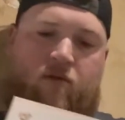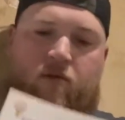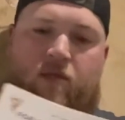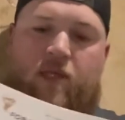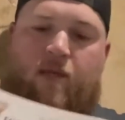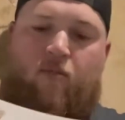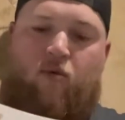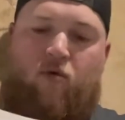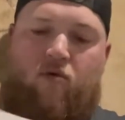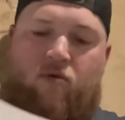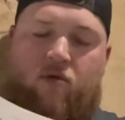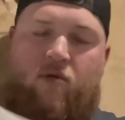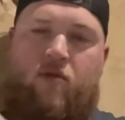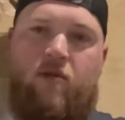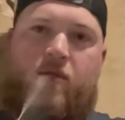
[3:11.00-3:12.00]
dibble
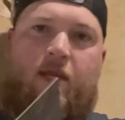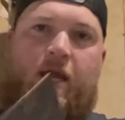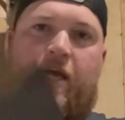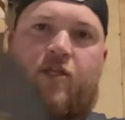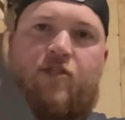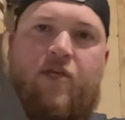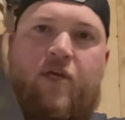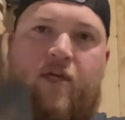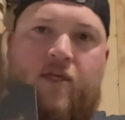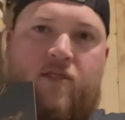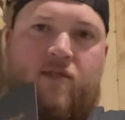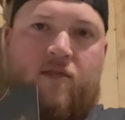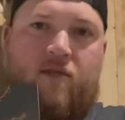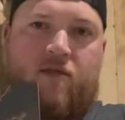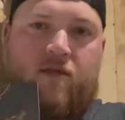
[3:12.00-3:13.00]

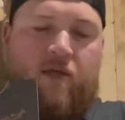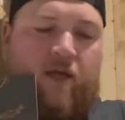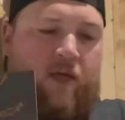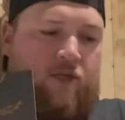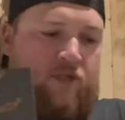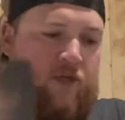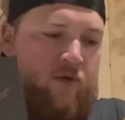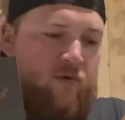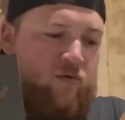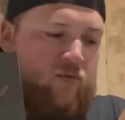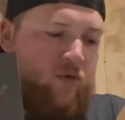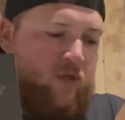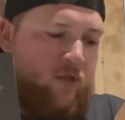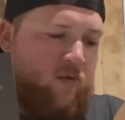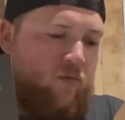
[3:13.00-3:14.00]
digest, kind of shows
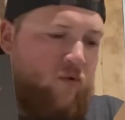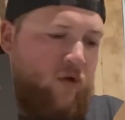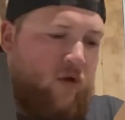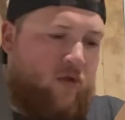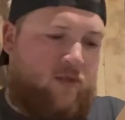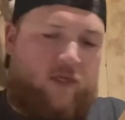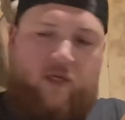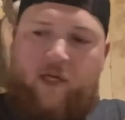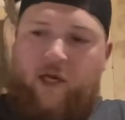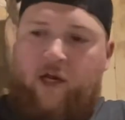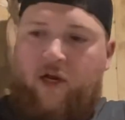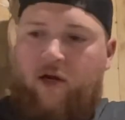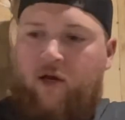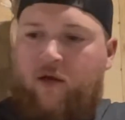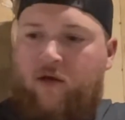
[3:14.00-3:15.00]
what, what all's in
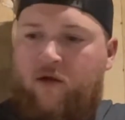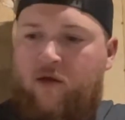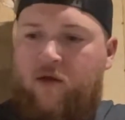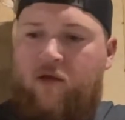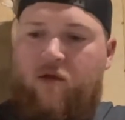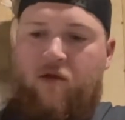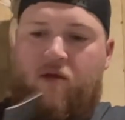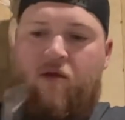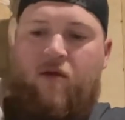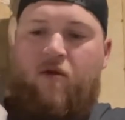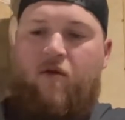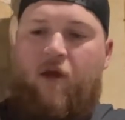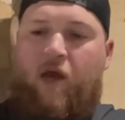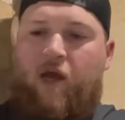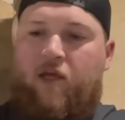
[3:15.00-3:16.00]
here.
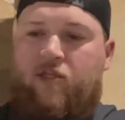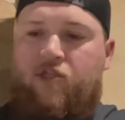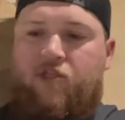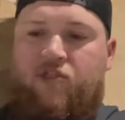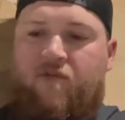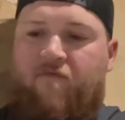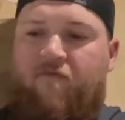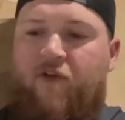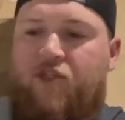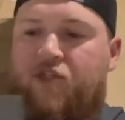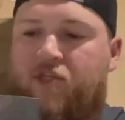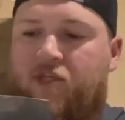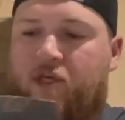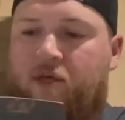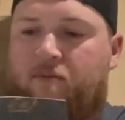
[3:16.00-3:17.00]
and uh, Just some fishing
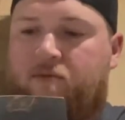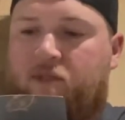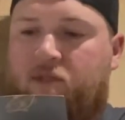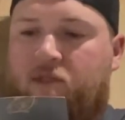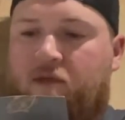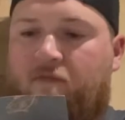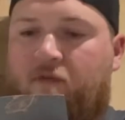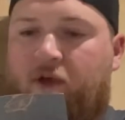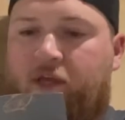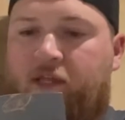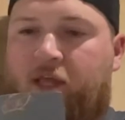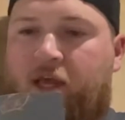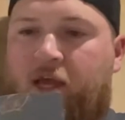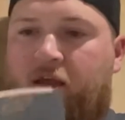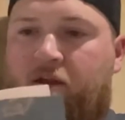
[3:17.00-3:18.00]
tips and stuff like
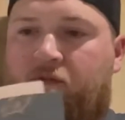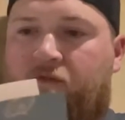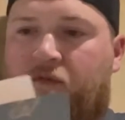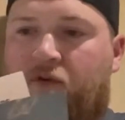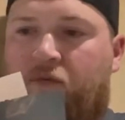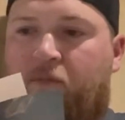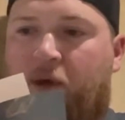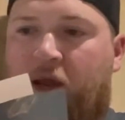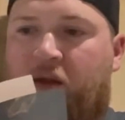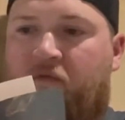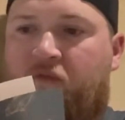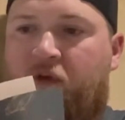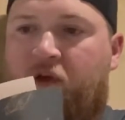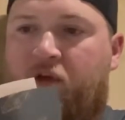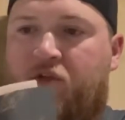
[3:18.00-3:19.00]
that for
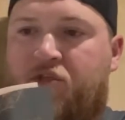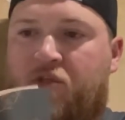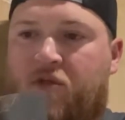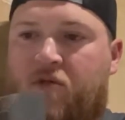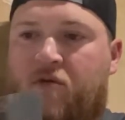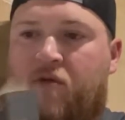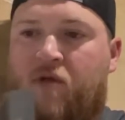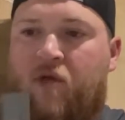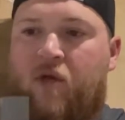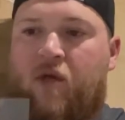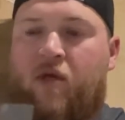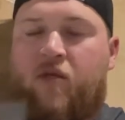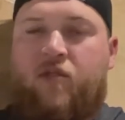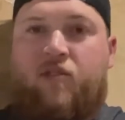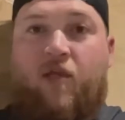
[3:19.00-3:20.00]
panfish and
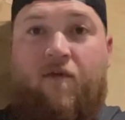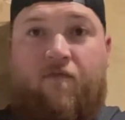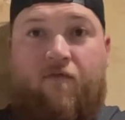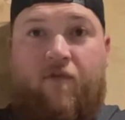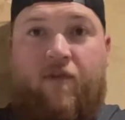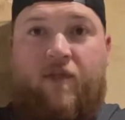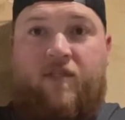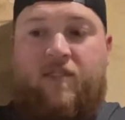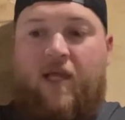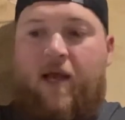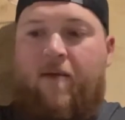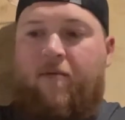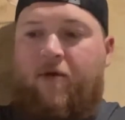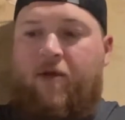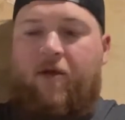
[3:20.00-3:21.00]
stuff for this
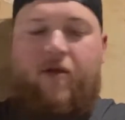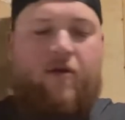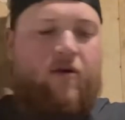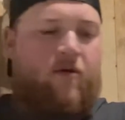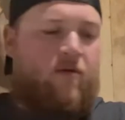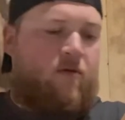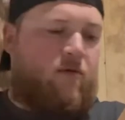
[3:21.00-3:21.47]
time of year.